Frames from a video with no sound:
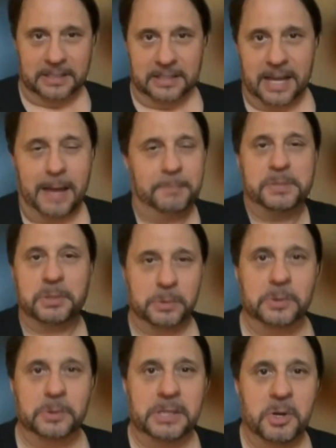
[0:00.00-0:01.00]

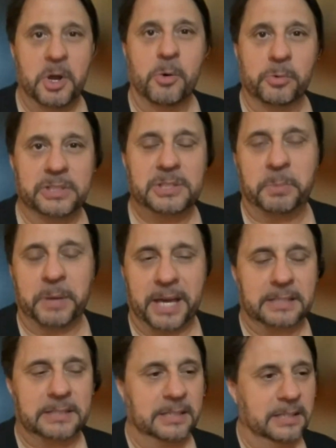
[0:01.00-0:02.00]
Absolutely no
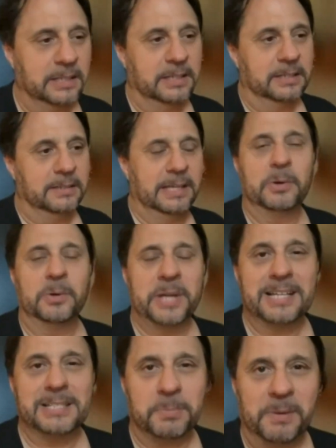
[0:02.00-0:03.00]
respect. They don't
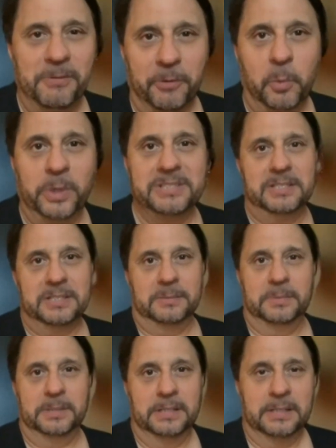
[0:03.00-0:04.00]
ask me for wisdom.